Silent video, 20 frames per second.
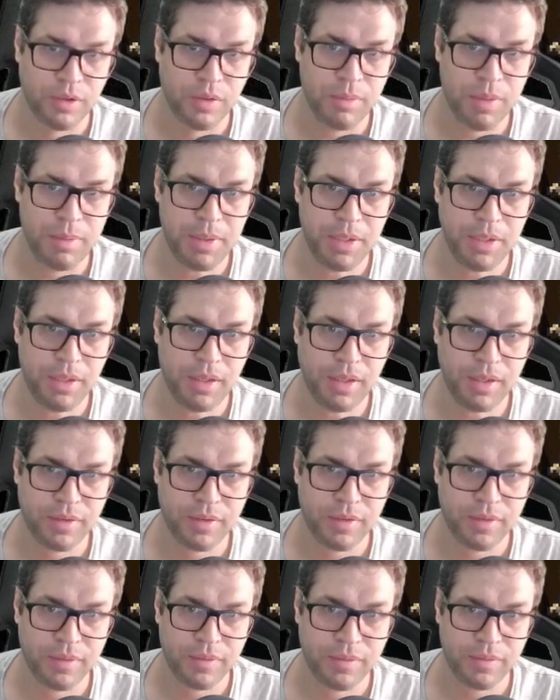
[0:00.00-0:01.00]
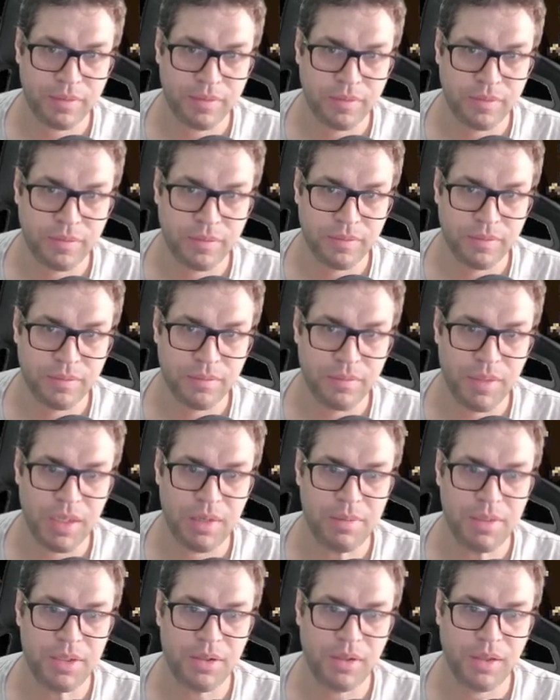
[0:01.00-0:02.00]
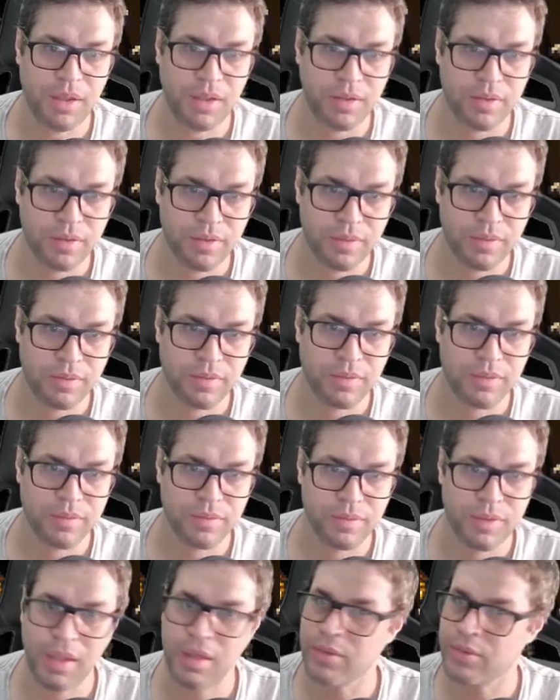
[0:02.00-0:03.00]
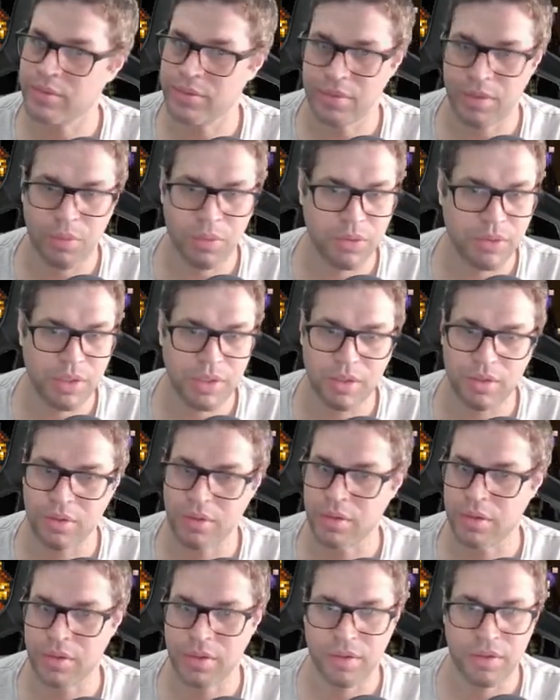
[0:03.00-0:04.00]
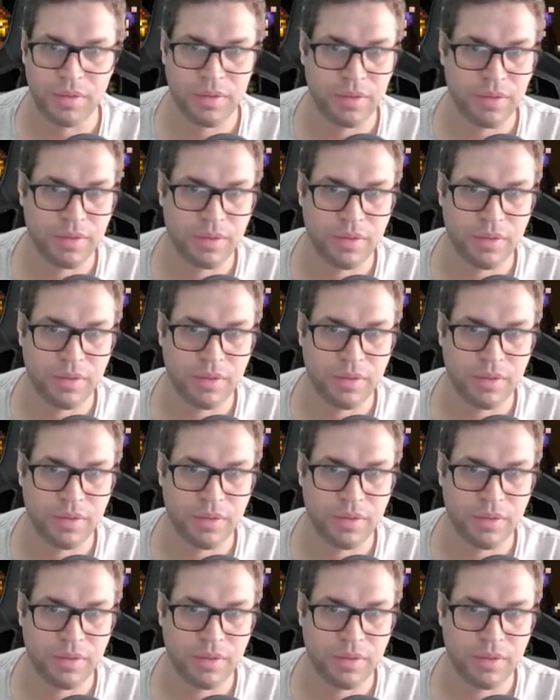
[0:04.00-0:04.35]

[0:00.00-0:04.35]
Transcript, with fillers: Or maybe not. Maybe not. No, we'll need another turn.